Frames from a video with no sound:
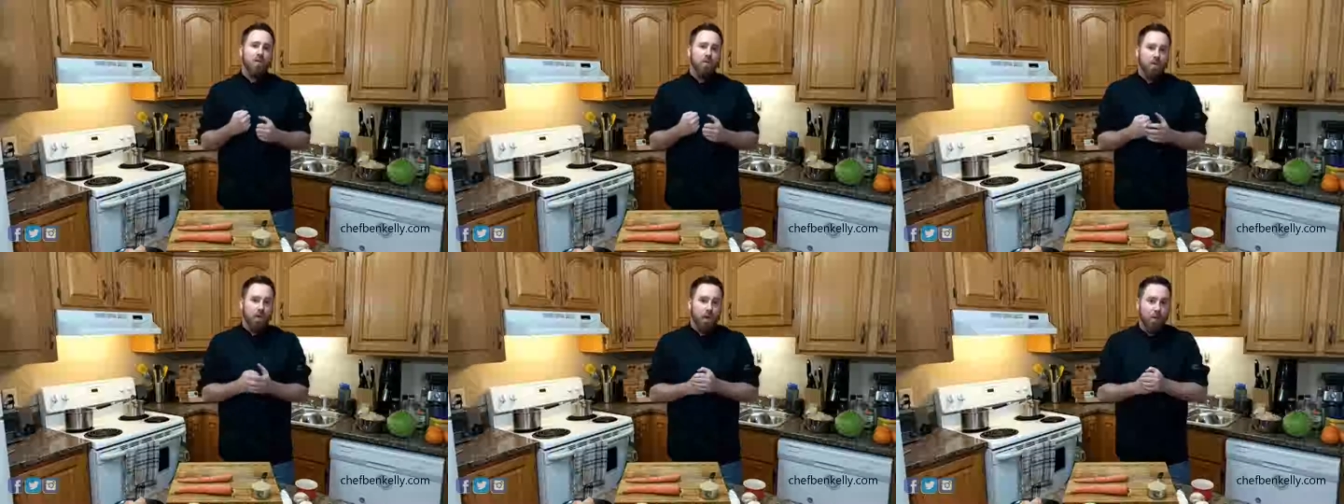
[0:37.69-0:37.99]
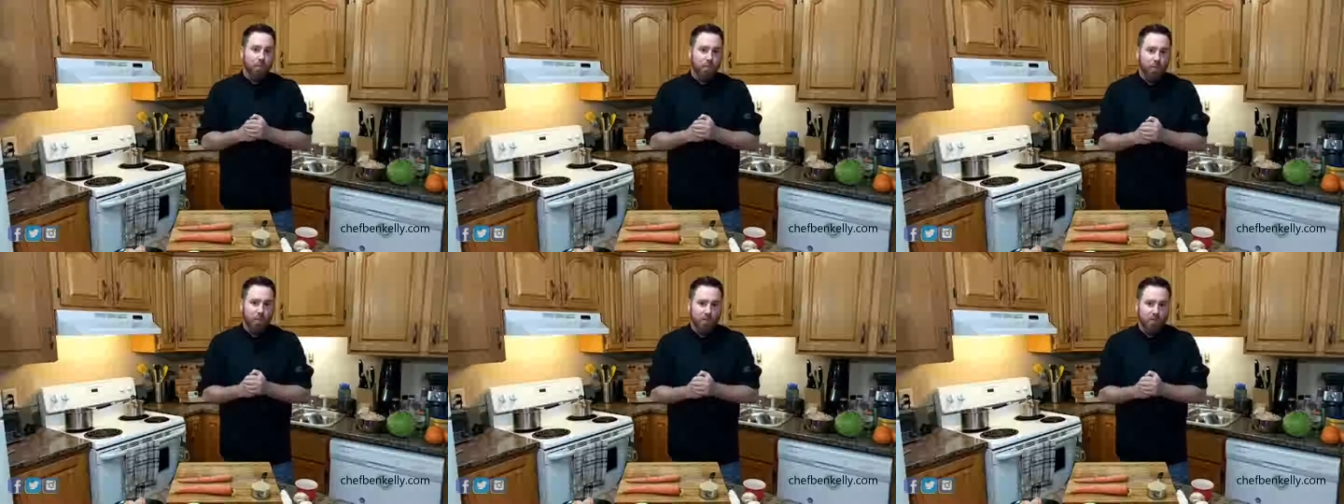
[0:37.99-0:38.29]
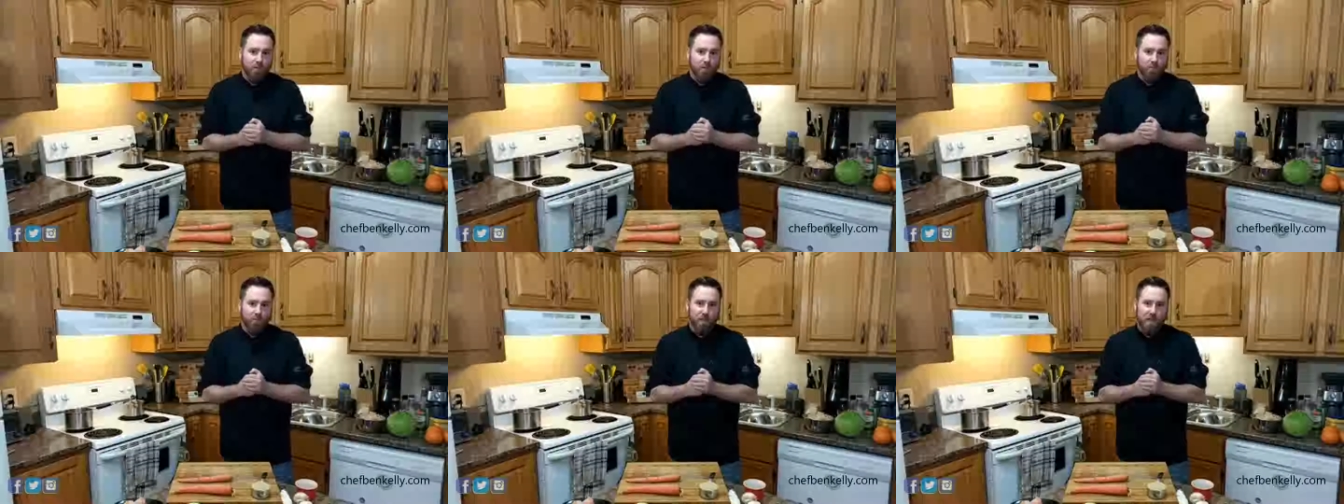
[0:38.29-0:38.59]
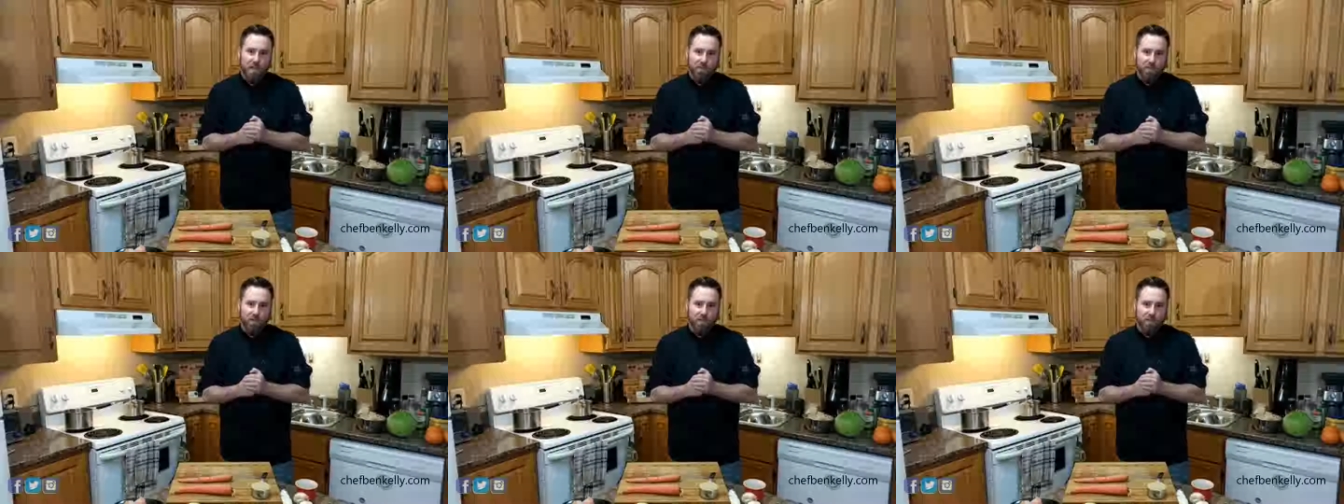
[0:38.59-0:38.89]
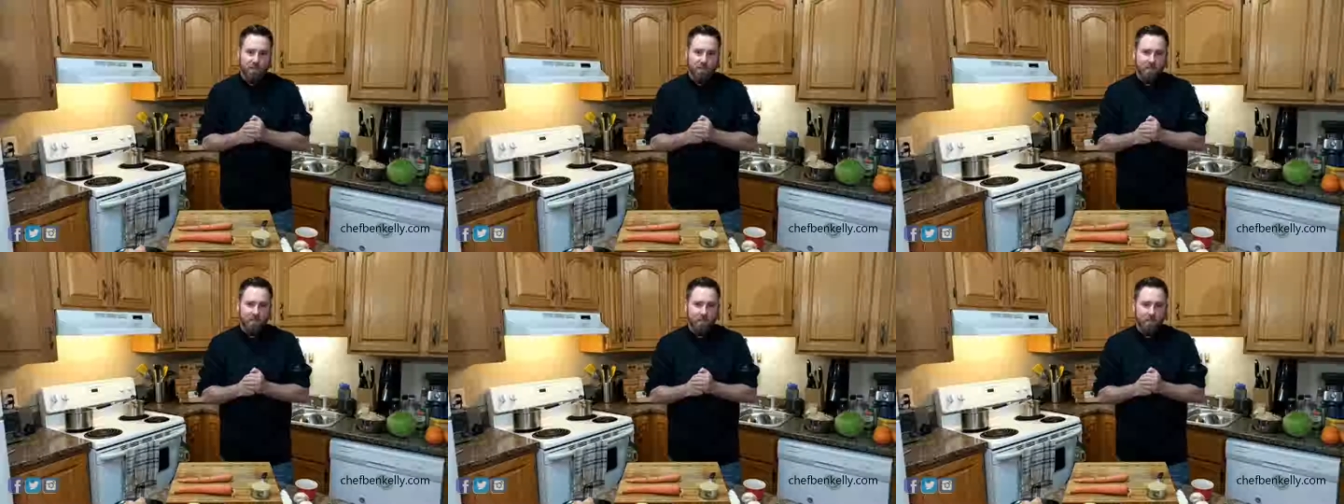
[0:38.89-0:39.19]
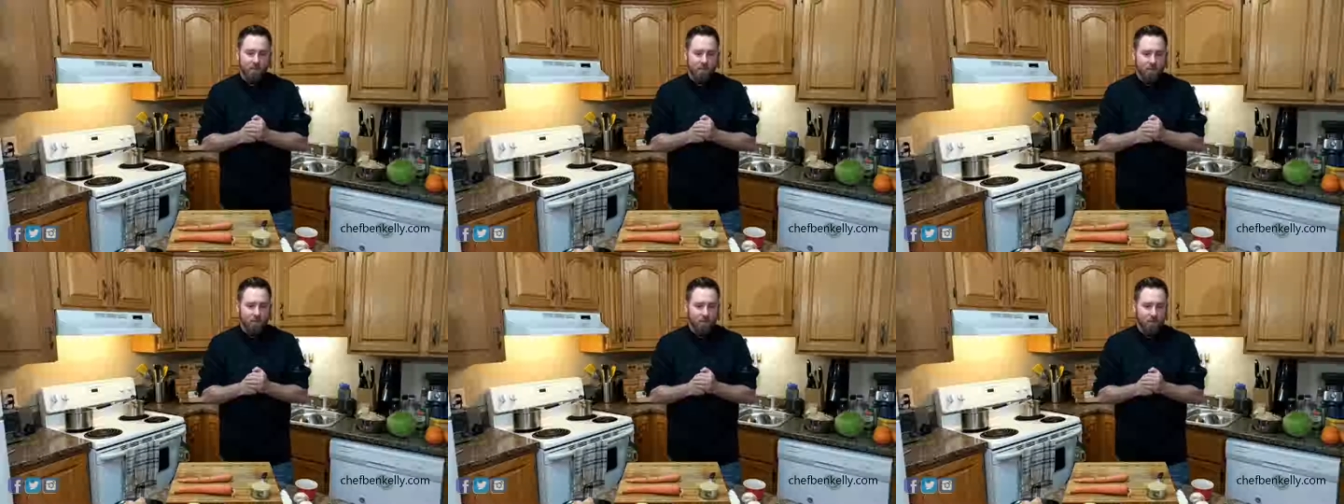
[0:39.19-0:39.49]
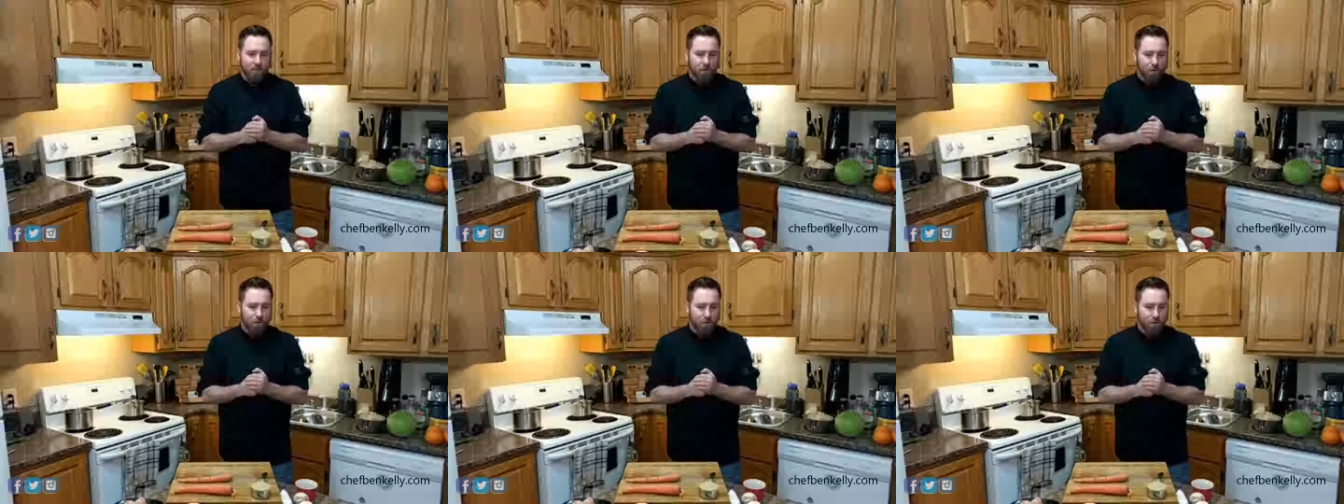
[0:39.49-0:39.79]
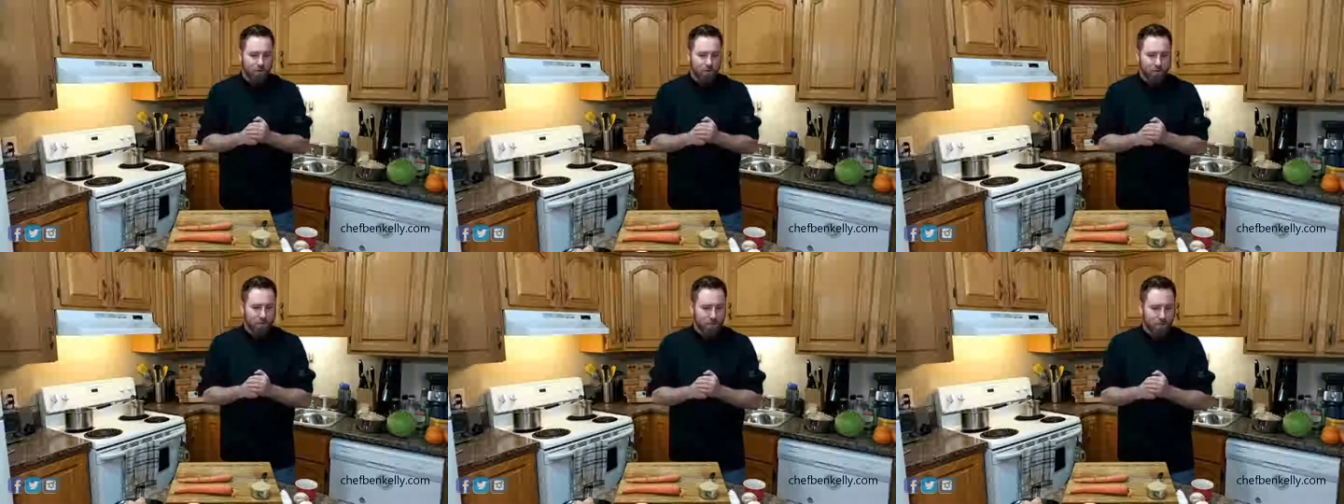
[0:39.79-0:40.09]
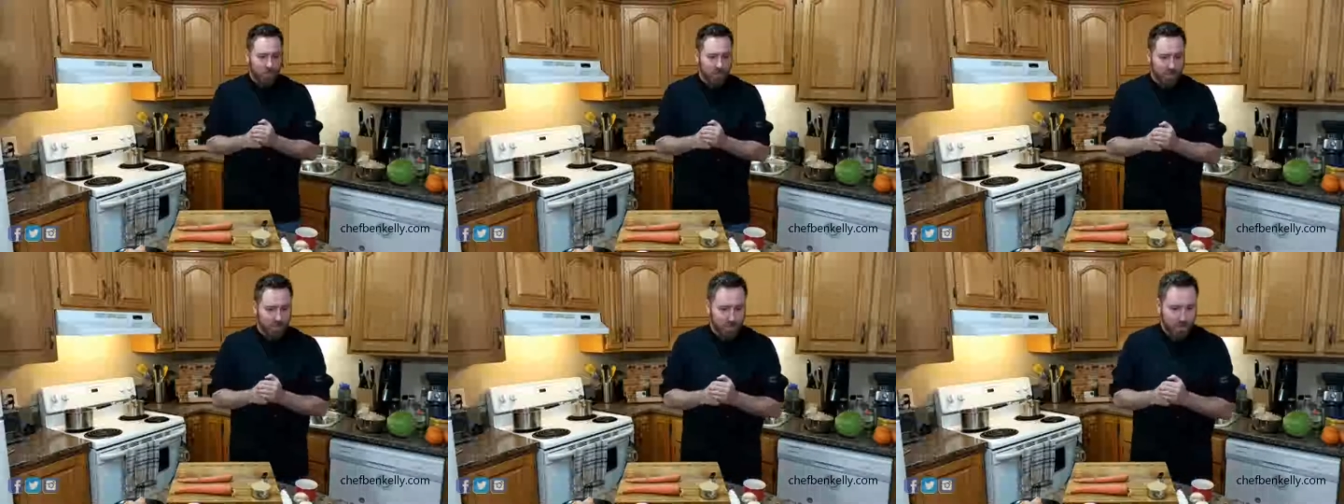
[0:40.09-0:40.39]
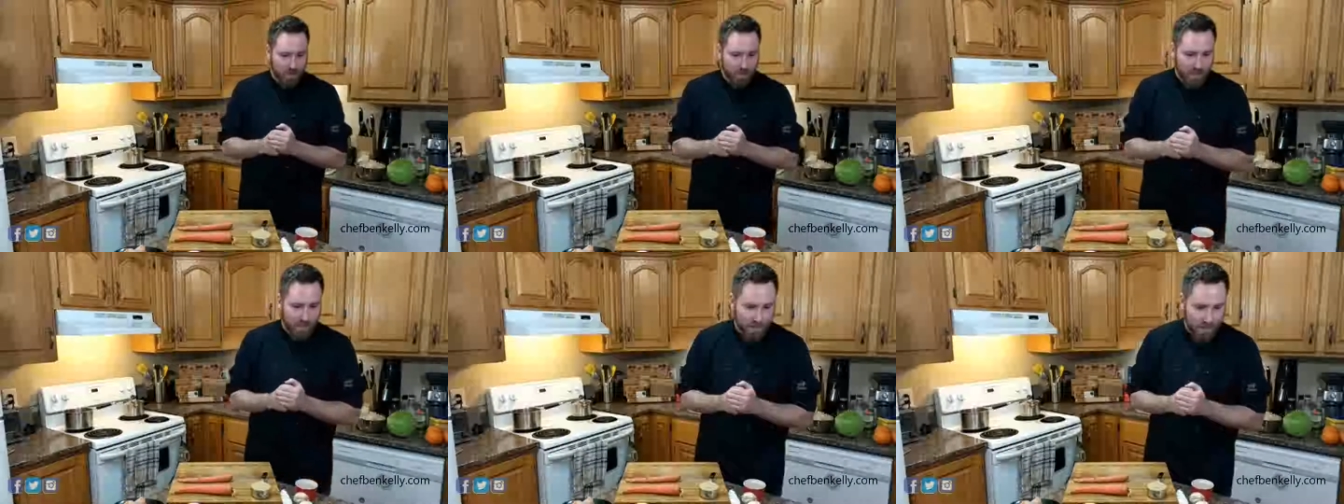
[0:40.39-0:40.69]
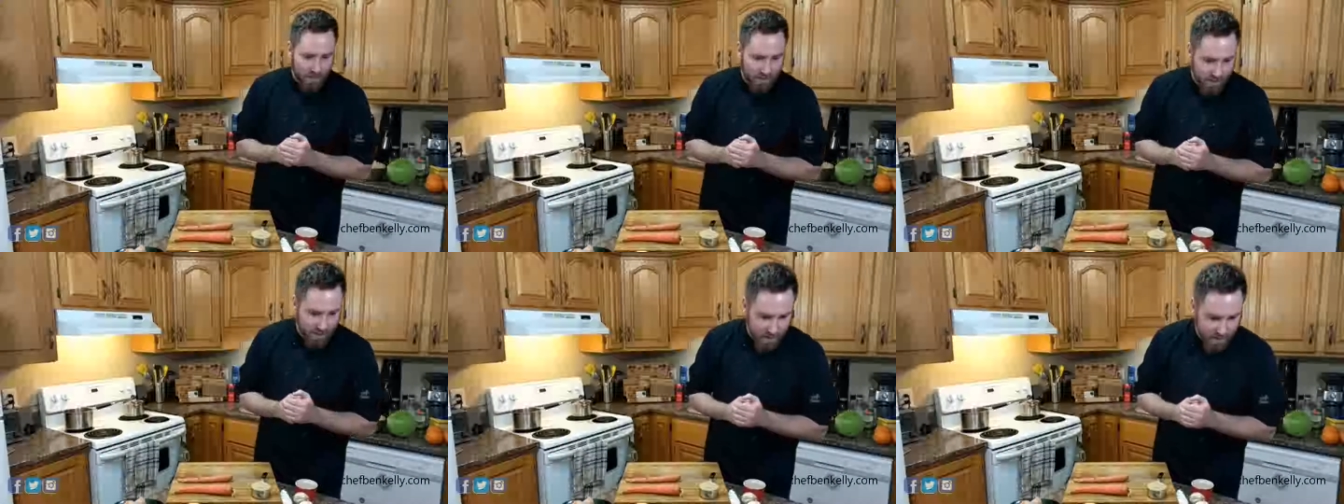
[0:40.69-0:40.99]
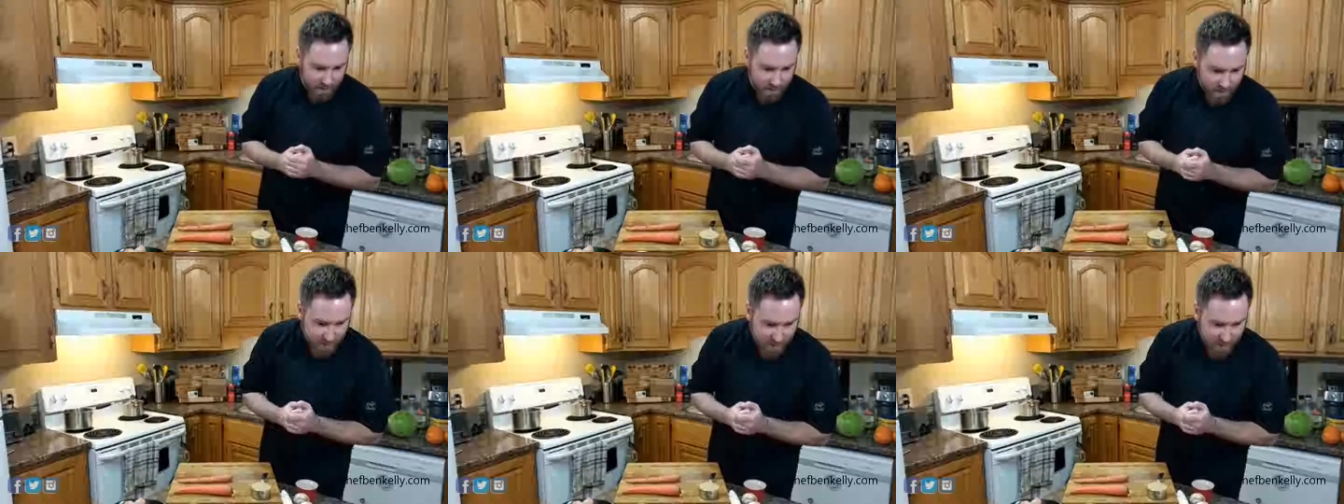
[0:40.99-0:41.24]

one of my personal favorites, orange chicken.